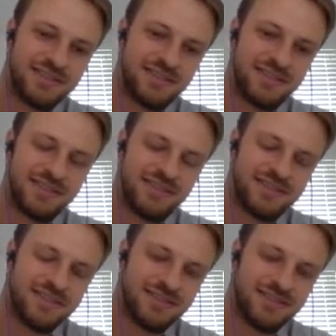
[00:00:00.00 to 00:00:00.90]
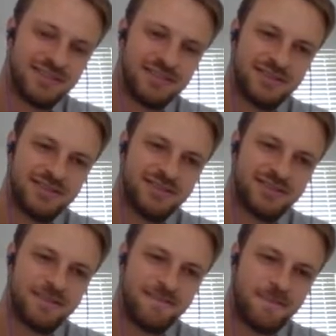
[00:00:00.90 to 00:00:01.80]

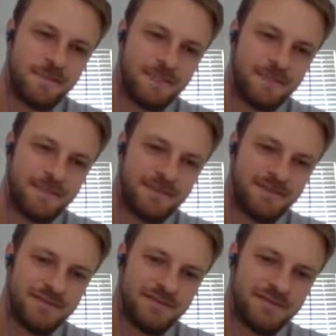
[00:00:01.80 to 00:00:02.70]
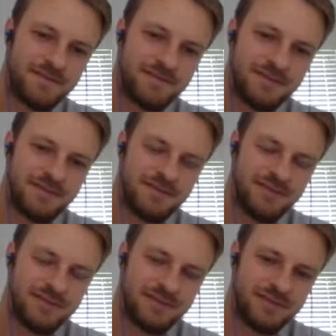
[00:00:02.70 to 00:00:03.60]

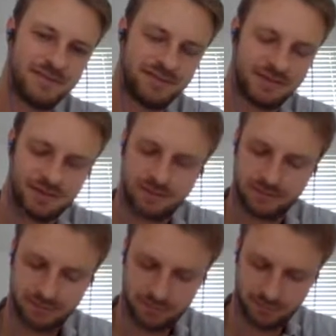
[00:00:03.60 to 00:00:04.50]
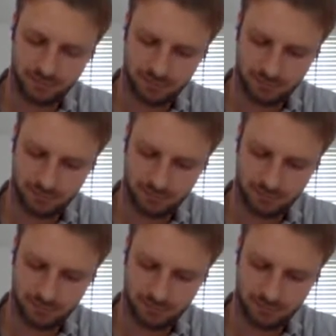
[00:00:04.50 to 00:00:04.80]
[no speech]